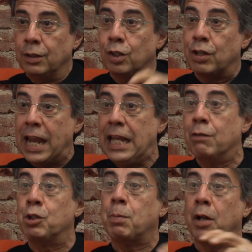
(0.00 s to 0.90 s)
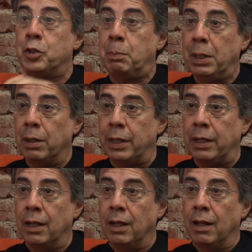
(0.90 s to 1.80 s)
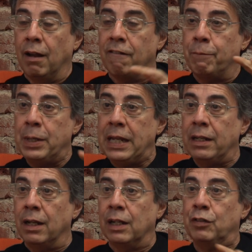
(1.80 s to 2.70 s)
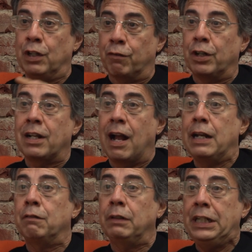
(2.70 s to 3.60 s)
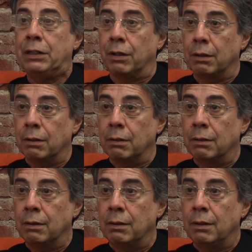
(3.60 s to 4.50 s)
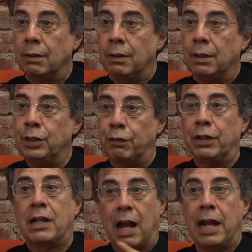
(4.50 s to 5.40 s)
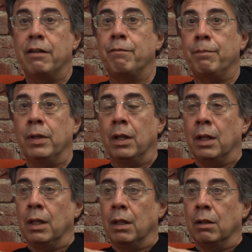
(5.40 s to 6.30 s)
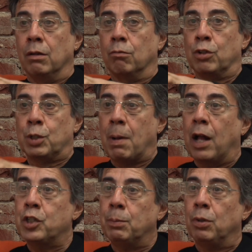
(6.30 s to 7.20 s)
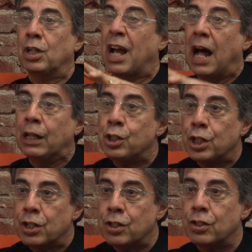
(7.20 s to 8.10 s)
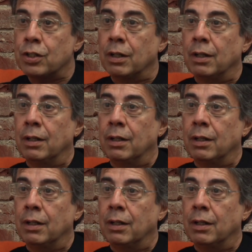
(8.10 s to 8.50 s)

to taking the responsibility of being a different kind of leader, a different kind of responsible, conscious,